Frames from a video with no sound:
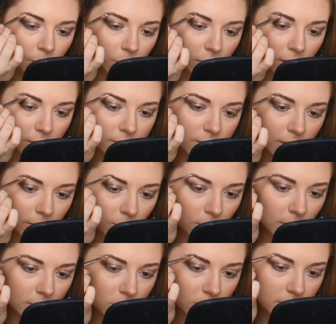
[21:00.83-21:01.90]
But it's
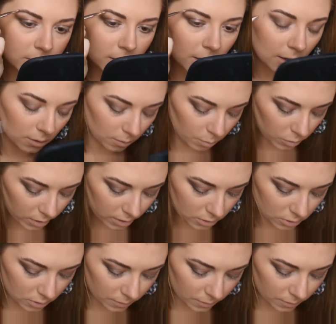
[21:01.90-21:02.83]
literally just an angled brush.